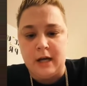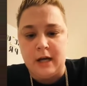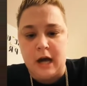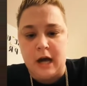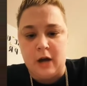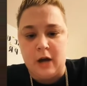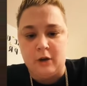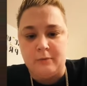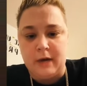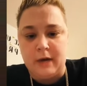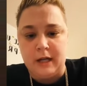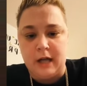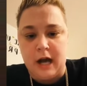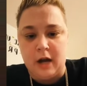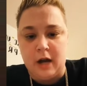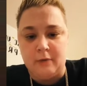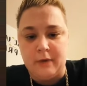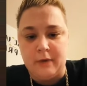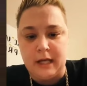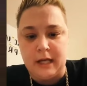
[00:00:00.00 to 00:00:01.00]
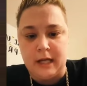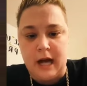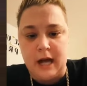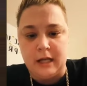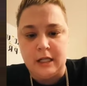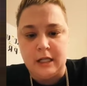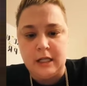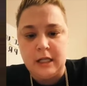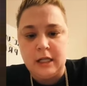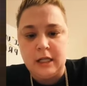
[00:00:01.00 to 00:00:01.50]
oh my god, oh my god.
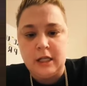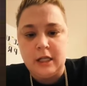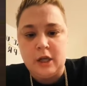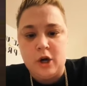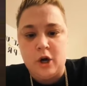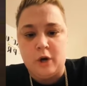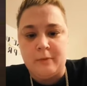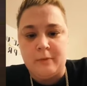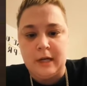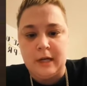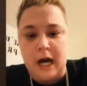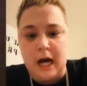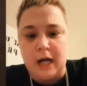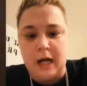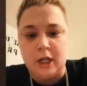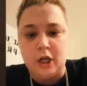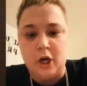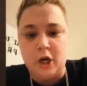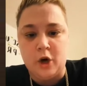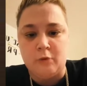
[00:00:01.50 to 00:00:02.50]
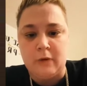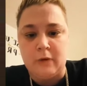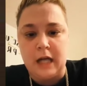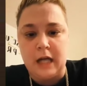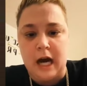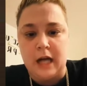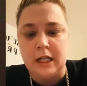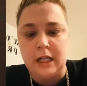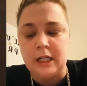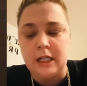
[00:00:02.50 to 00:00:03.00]
Oh my god, oh my god.